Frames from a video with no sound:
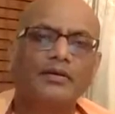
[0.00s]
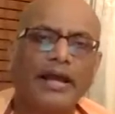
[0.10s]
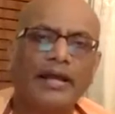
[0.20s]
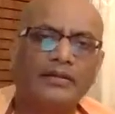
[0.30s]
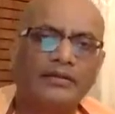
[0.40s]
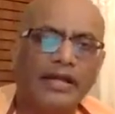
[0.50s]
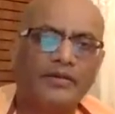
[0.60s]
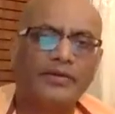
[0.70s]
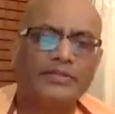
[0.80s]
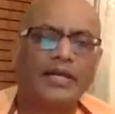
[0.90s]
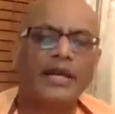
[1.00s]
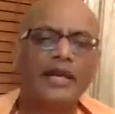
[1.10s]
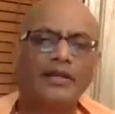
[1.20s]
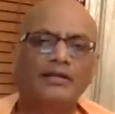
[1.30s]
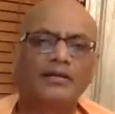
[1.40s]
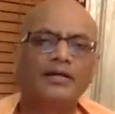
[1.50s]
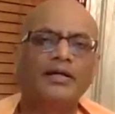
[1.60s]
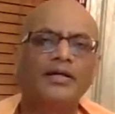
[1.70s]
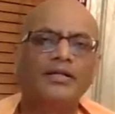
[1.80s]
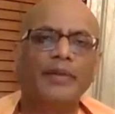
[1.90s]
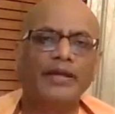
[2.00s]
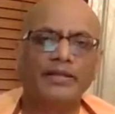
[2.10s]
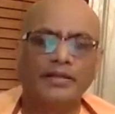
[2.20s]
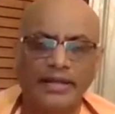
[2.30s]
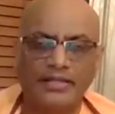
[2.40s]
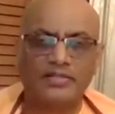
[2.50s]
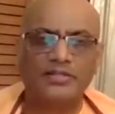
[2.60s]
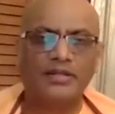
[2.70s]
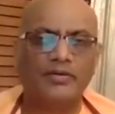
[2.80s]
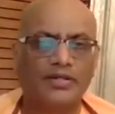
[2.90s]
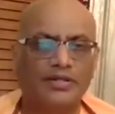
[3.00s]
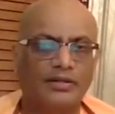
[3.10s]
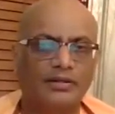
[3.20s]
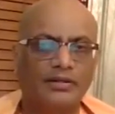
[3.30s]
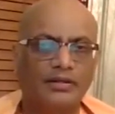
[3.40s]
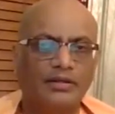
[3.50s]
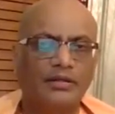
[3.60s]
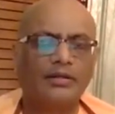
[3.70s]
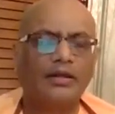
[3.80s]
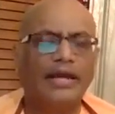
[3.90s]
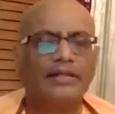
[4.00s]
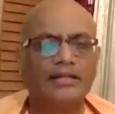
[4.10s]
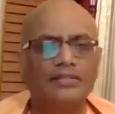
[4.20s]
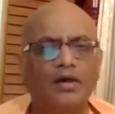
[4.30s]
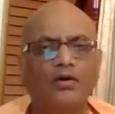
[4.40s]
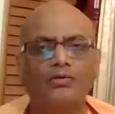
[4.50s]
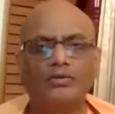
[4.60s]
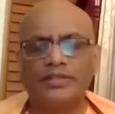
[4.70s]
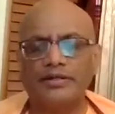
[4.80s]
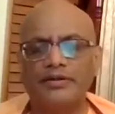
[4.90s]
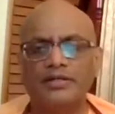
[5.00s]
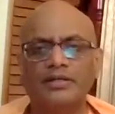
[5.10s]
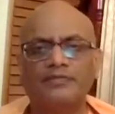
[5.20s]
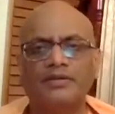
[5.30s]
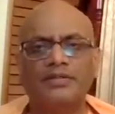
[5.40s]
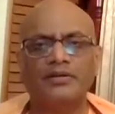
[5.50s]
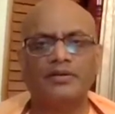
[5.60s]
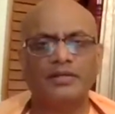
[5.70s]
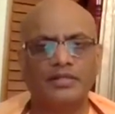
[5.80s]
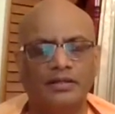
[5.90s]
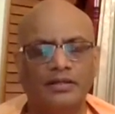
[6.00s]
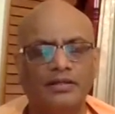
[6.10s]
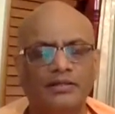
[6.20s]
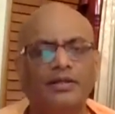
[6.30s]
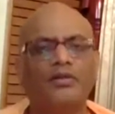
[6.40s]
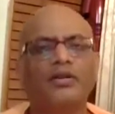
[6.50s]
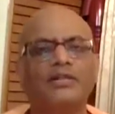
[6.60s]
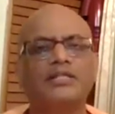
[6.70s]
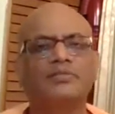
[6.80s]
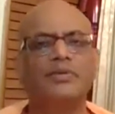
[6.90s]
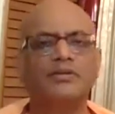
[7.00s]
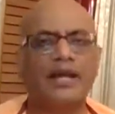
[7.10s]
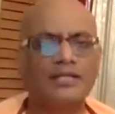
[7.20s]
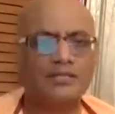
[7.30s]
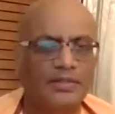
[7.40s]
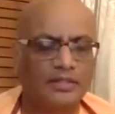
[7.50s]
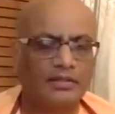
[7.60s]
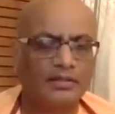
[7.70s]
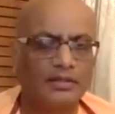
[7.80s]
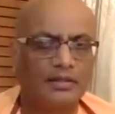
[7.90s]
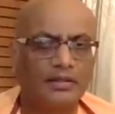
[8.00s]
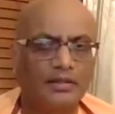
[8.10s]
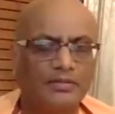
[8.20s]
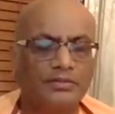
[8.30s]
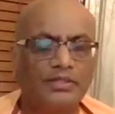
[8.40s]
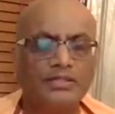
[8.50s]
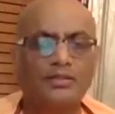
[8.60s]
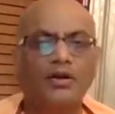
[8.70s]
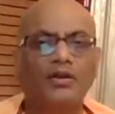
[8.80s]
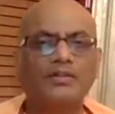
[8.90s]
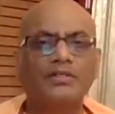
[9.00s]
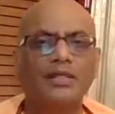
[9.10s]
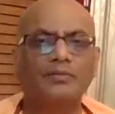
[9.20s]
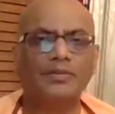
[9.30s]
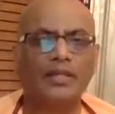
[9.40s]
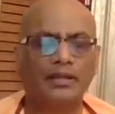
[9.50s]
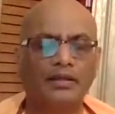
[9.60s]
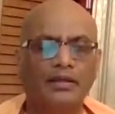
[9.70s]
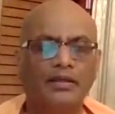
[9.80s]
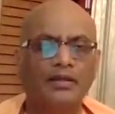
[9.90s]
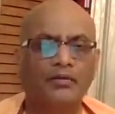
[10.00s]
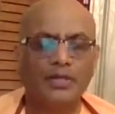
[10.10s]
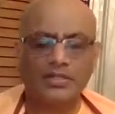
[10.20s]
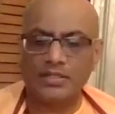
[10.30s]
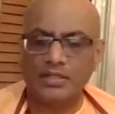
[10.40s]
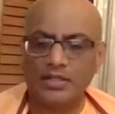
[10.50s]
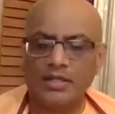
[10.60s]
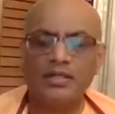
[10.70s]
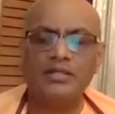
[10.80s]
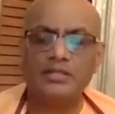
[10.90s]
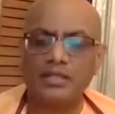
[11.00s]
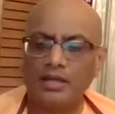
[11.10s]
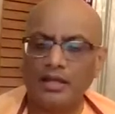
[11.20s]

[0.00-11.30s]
And that was again heard by the next generation. And that's how generation after generation, that knowledge has been transmitted. So this knowledge is something which is